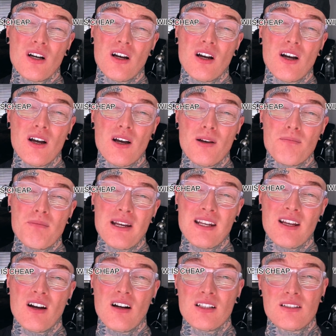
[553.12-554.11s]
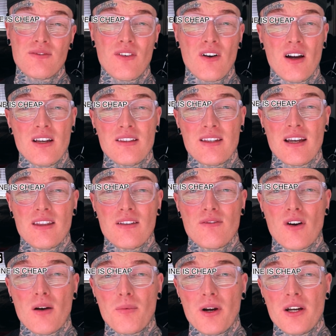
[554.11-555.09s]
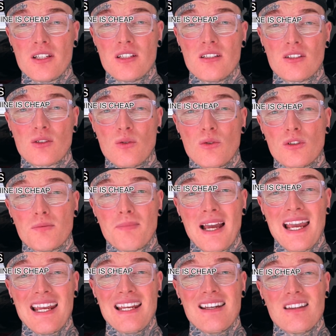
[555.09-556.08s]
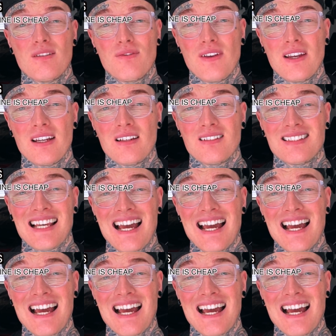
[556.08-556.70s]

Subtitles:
Many artists find that the vibrations cause pain in the fingers,